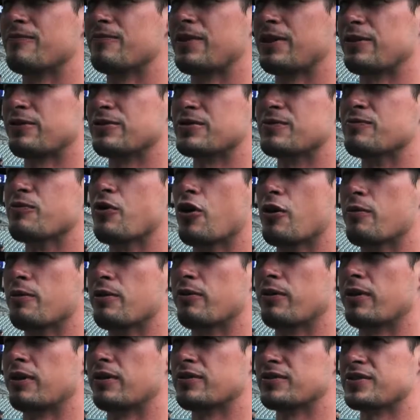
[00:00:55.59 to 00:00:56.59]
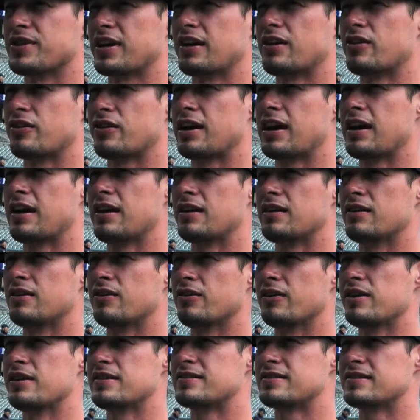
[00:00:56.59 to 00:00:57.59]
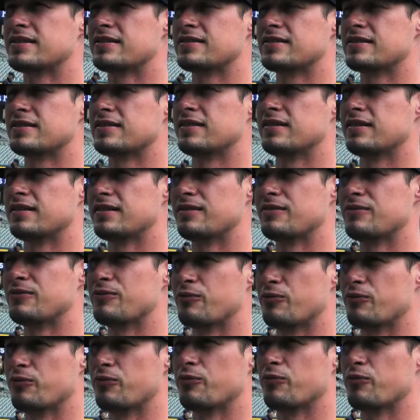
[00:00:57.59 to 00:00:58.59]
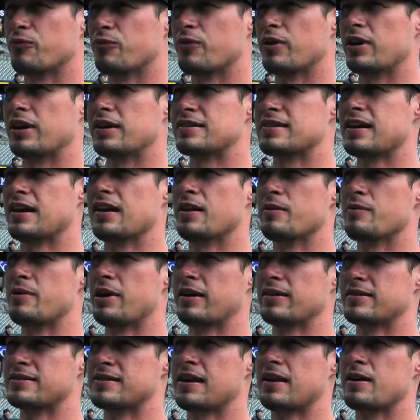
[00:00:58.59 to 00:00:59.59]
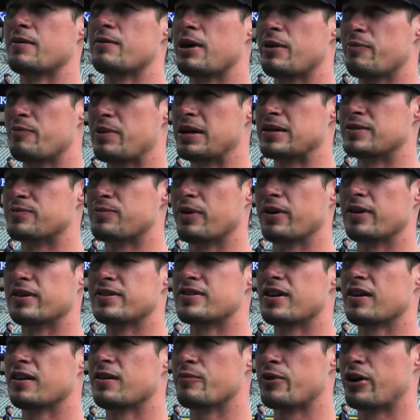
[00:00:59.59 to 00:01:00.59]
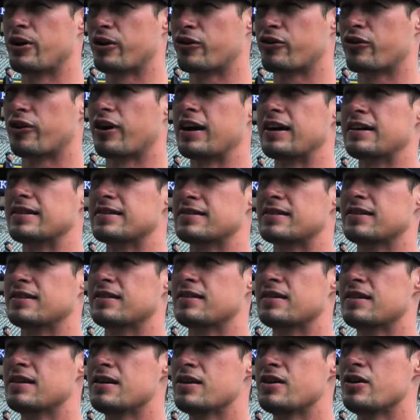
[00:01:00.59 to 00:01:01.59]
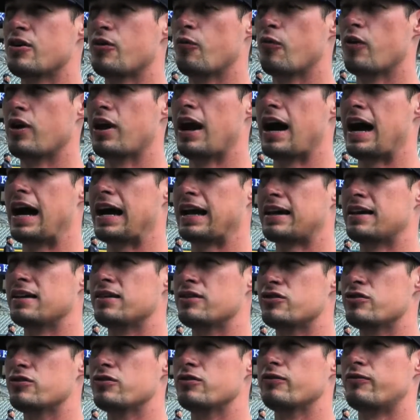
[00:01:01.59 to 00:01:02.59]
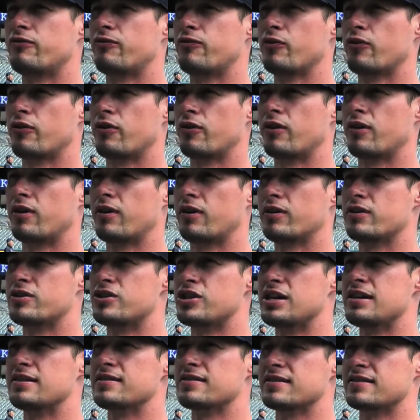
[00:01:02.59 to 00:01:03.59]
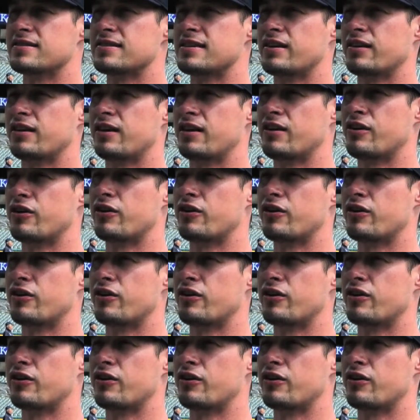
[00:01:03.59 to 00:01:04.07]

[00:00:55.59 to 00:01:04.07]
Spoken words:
there was a moment where it was like, okay, you know, this isn't what it's all about. It's not about baseball. It's all about Christ and what I can do for Jesus here on